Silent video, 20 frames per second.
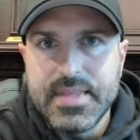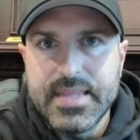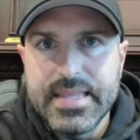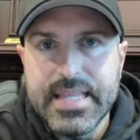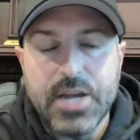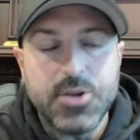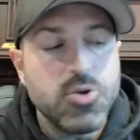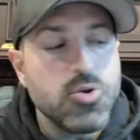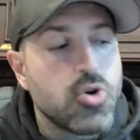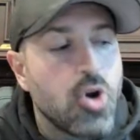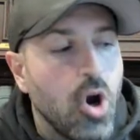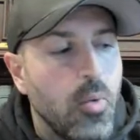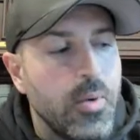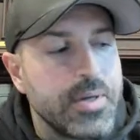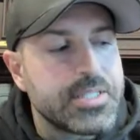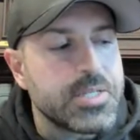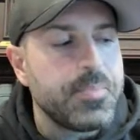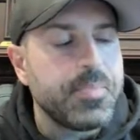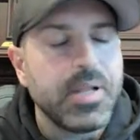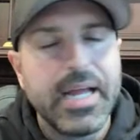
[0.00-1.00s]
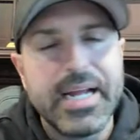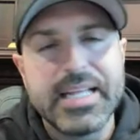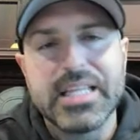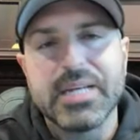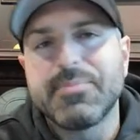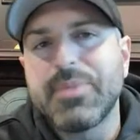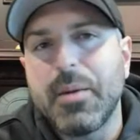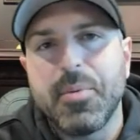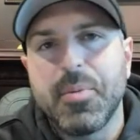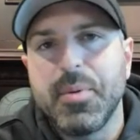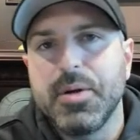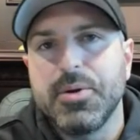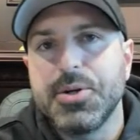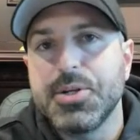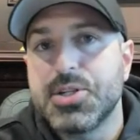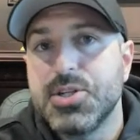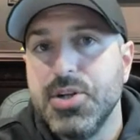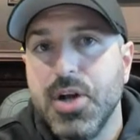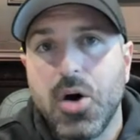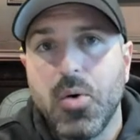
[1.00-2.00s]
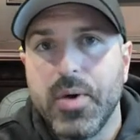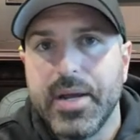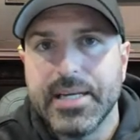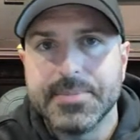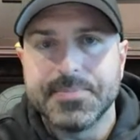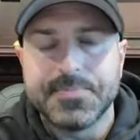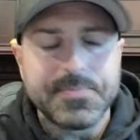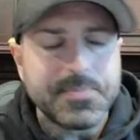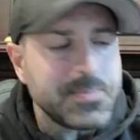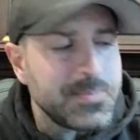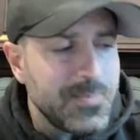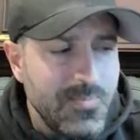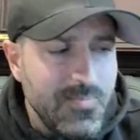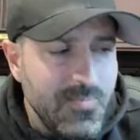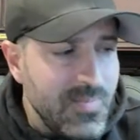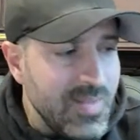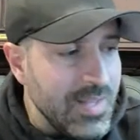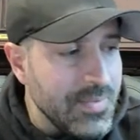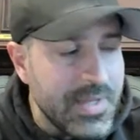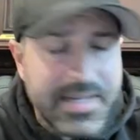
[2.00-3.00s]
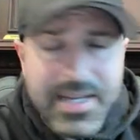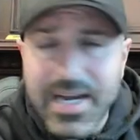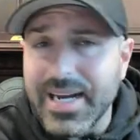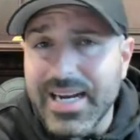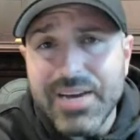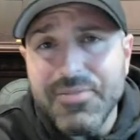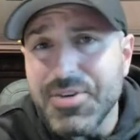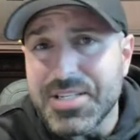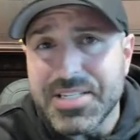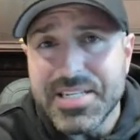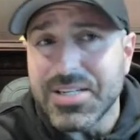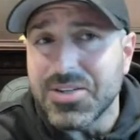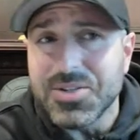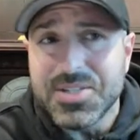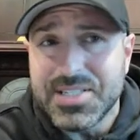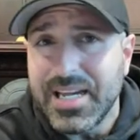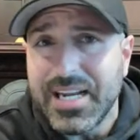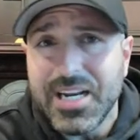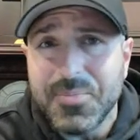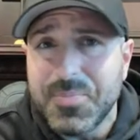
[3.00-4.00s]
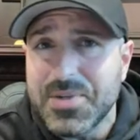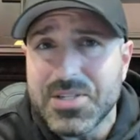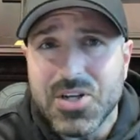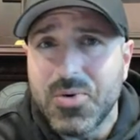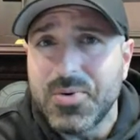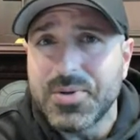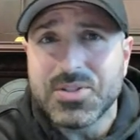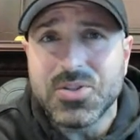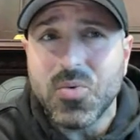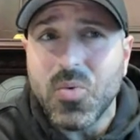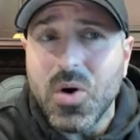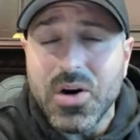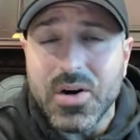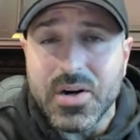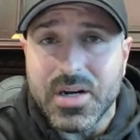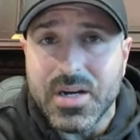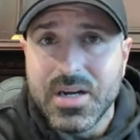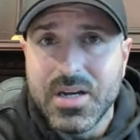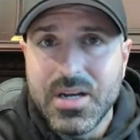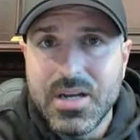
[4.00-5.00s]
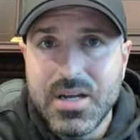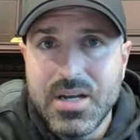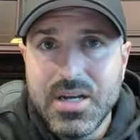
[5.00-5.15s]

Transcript: Now, you go into playing the probabilities knowing that not every single setup is going to work.